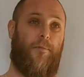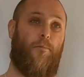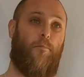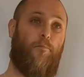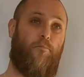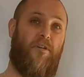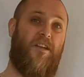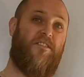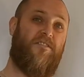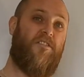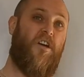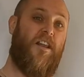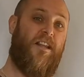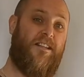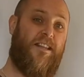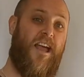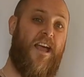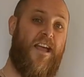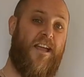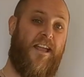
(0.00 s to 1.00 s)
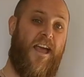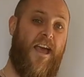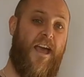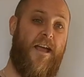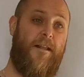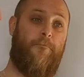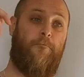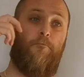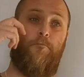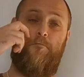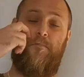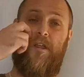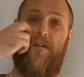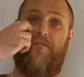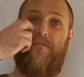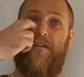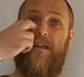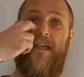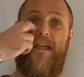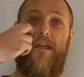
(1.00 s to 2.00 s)
Pretty solid day again,
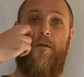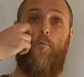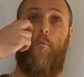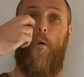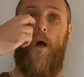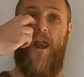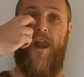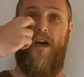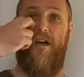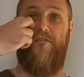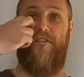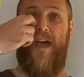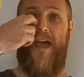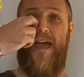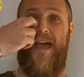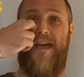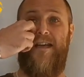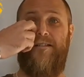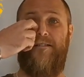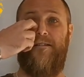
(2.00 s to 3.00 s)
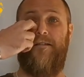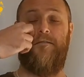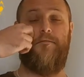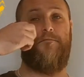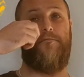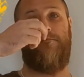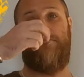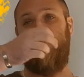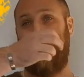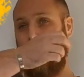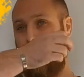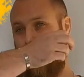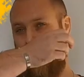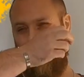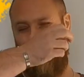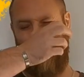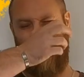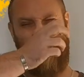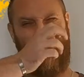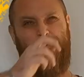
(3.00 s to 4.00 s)
definitely well overhead.
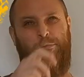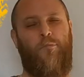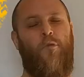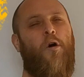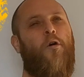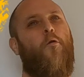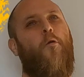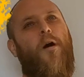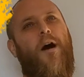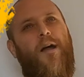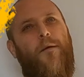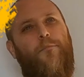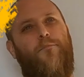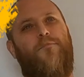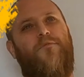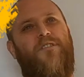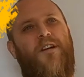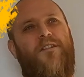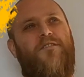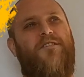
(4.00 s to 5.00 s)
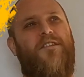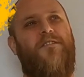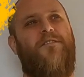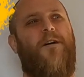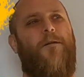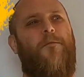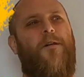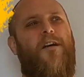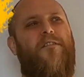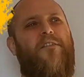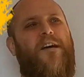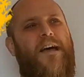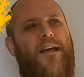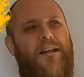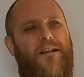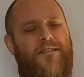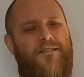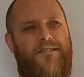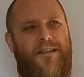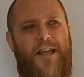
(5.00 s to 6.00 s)
Not quite touching double overhead,
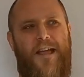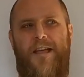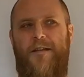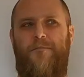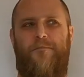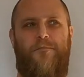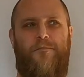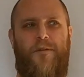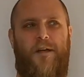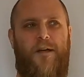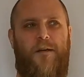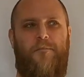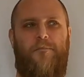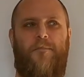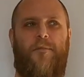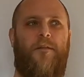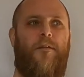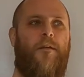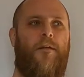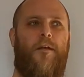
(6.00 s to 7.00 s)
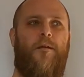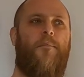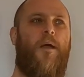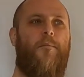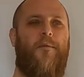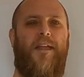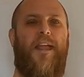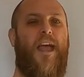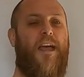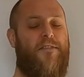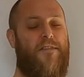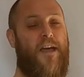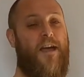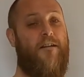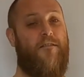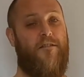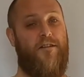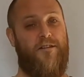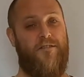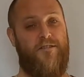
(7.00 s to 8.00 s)
I'd say, but maybe getting
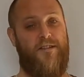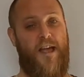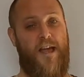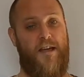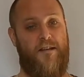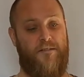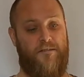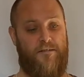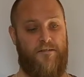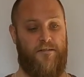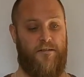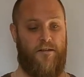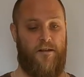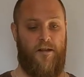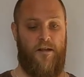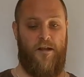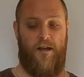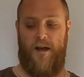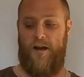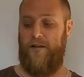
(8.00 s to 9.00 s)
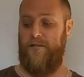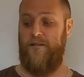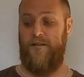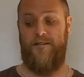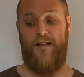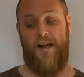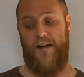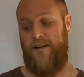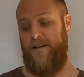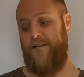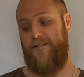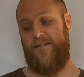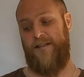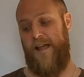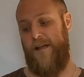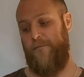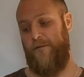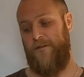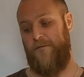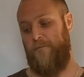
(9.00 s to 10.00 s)
there on the sets. And it's exactly the
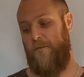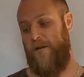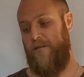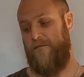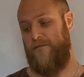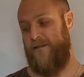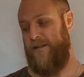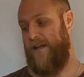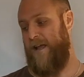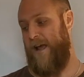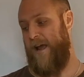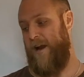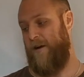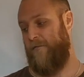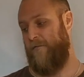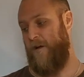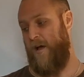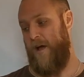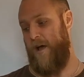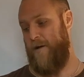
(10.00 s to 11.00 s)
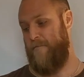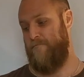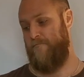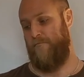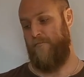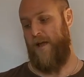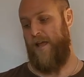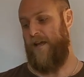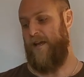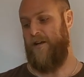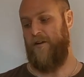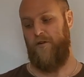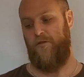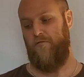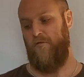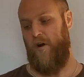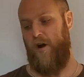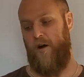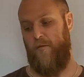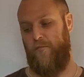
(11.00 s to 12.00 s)
same experience again. Making the
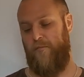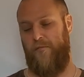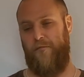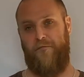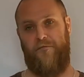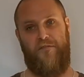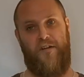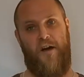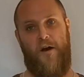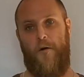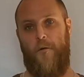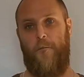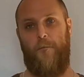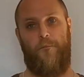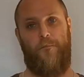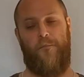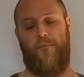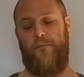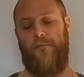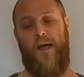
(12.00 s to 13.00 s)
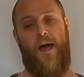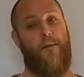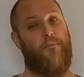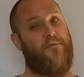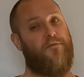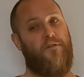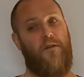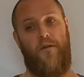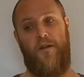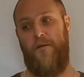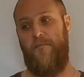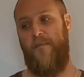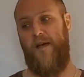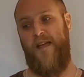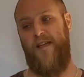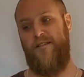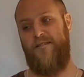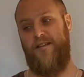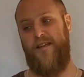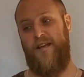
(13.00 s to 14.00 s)
drop felt absolutely
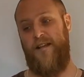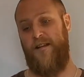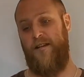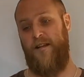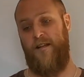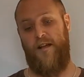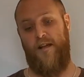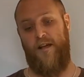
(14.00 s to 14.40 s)
amazing.